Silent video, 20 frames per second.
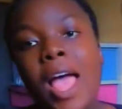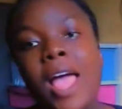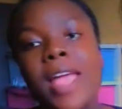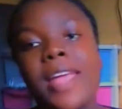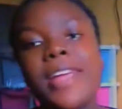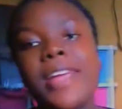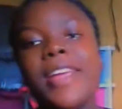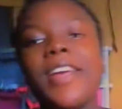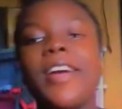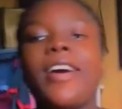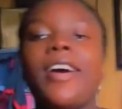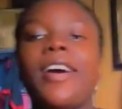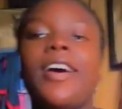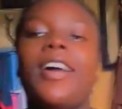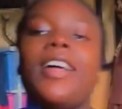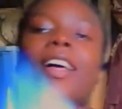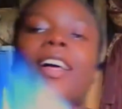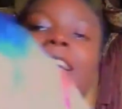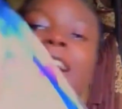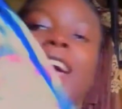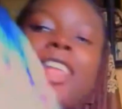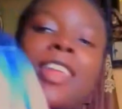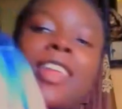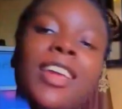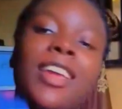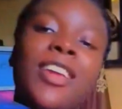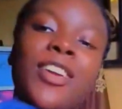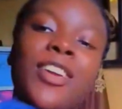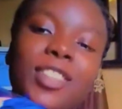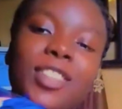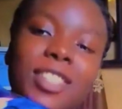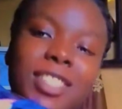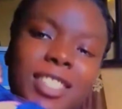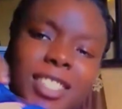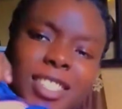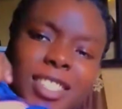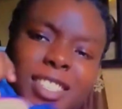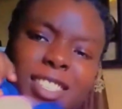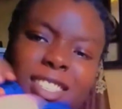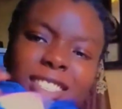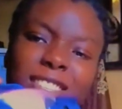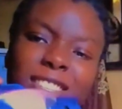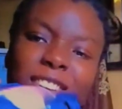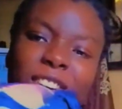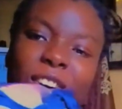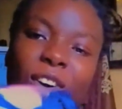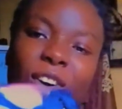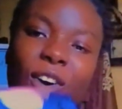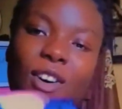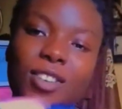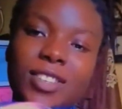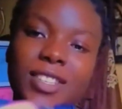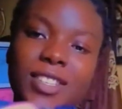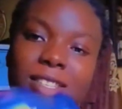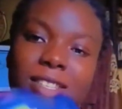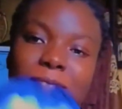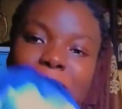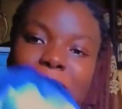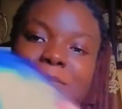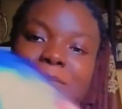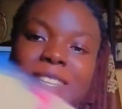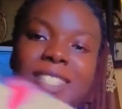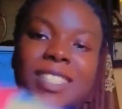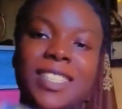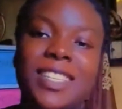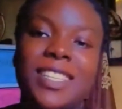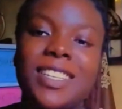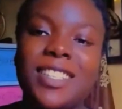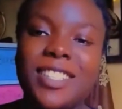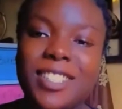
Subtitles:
Yeah, and I got this cosmetic.